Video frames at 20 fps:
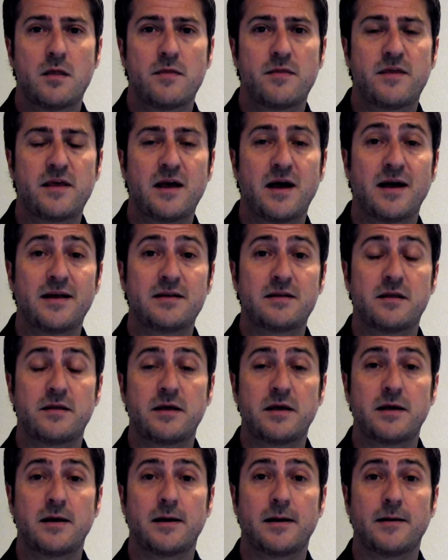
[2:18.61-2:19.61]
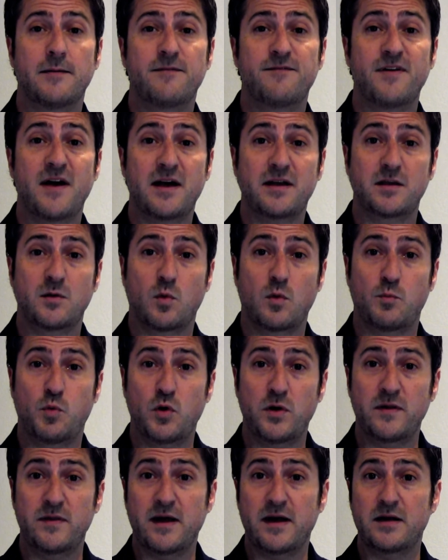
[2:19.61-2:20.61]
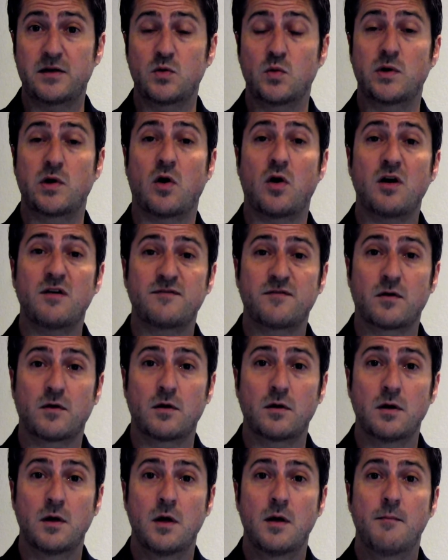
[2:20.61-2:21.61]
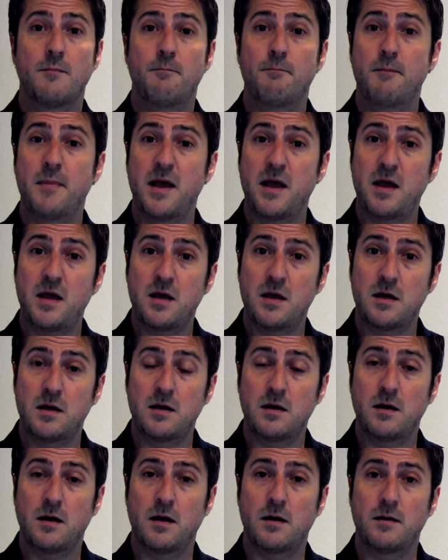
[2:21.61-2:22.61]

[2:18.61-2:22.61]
the fact that we're putting that into an offer may